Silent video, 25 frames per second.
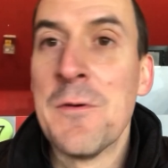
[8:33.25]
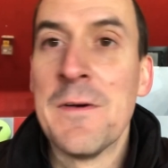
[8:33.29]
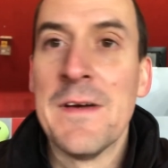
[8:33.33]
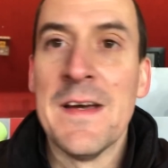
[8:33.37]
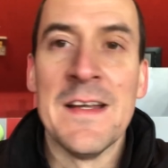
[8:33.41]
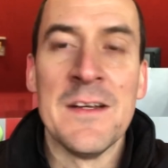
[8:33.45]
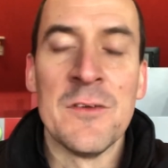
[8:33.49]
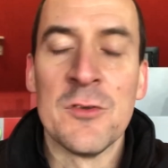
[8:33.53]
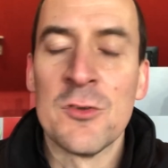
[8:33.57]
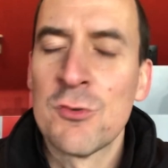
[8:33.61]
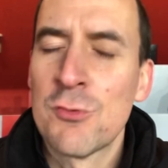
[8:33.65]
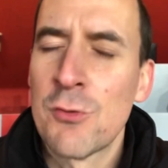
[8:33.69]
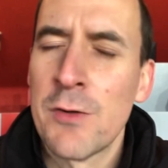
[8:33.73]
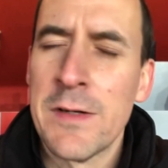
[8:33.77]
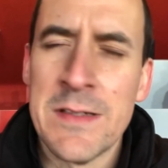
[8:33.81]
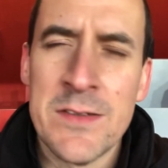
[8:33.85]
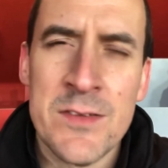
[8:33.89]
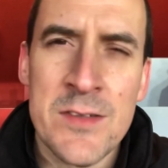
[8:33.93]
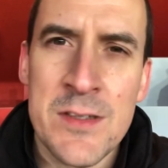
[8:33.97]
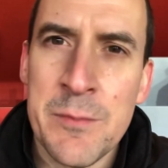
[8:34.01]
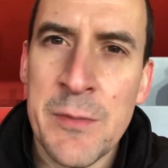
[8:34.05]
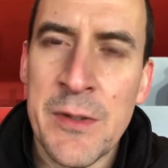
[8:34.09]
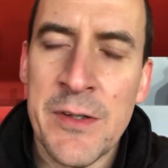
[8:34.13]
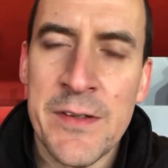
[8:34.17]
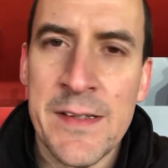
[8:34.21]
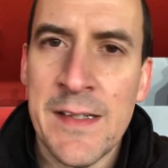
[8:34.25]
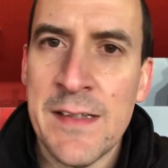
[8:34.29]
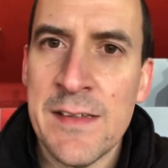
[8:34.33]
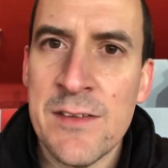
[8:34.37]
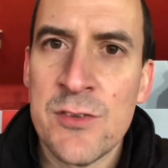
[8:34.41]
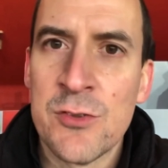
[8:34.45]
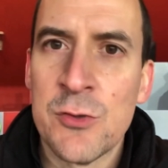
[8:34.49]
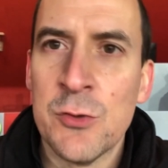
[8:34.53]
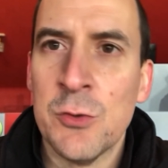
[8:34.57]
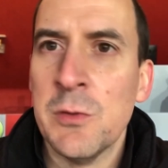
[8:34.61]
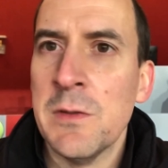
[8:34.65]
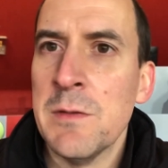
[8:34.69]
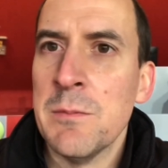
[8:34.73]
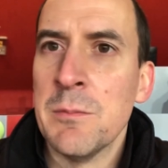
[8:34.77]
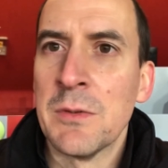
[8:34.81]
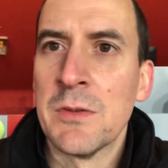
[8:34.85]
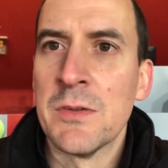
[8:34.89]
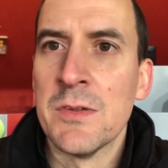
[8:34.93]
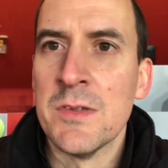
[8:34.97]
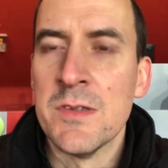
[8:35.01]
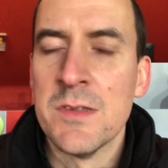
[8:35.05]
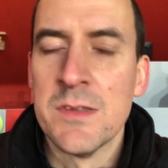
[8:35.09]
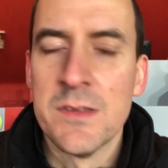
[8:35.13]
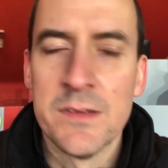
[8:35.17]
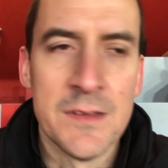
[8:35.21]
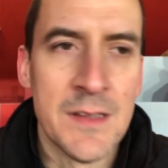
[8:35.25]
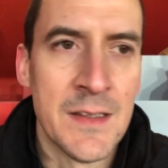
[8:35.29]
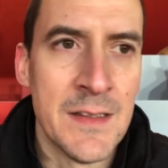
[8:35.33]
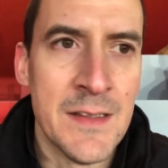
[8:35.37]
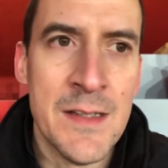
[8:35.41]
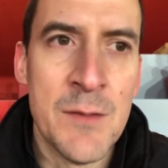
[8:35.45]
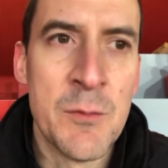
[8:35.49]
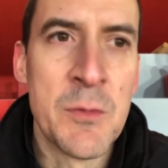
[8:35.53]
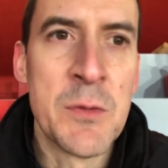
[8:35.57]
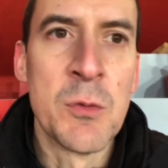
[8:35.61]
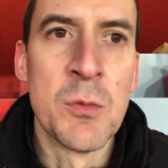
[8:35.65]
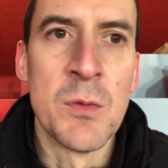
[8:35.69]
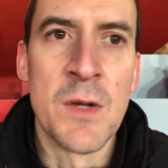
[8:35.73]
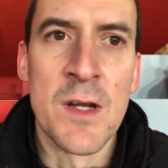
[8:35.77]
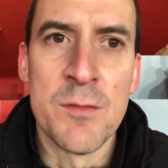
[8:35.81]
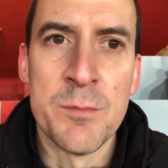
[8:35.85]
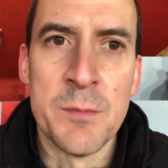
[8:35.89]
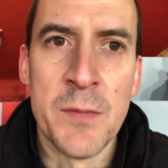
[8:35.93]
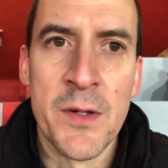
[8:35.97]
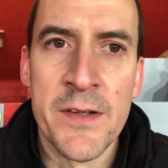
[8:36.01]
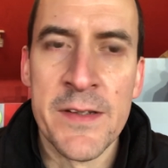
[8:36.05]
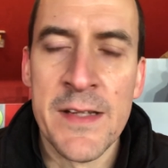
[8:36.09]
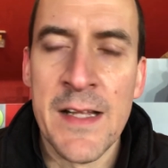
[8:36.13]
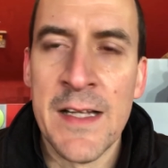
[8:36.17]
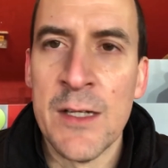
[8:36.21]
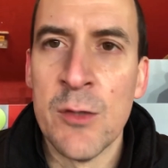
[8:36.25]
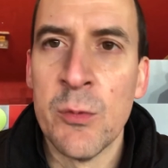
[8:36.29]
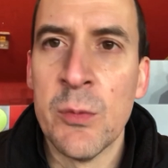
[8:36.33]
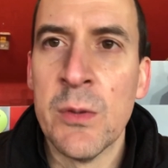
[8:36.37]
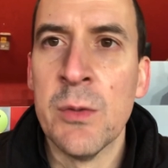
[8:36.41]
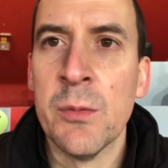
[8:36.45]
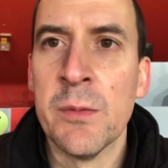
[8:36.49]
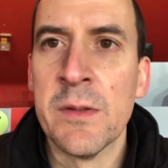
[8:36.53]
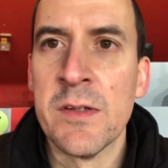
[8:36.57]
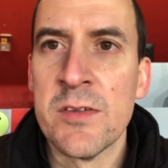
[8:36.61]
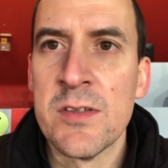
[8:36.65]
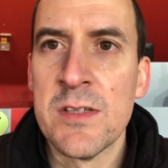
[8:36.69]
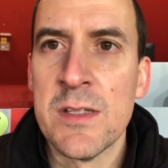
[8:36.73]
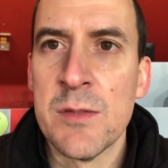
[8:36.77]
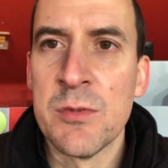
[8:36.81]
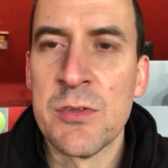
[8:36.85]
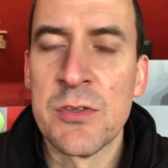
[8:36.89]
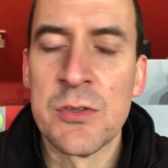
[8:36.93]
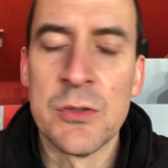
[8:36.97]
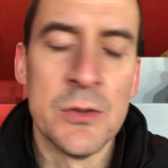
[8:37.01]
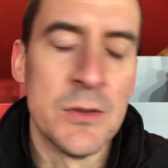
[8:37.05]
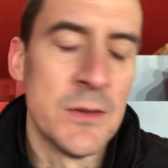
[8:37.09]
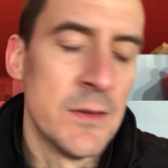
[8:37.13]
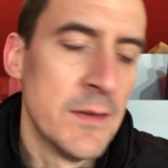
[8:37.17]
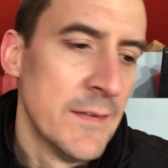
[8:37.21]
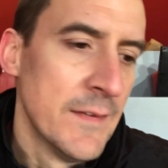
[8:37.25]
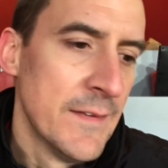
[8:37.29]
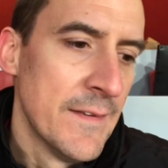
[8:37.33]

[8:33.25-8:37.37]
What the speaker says: And it was great to see Martinelli score it, because we all love Martinelli. We all want to see him score.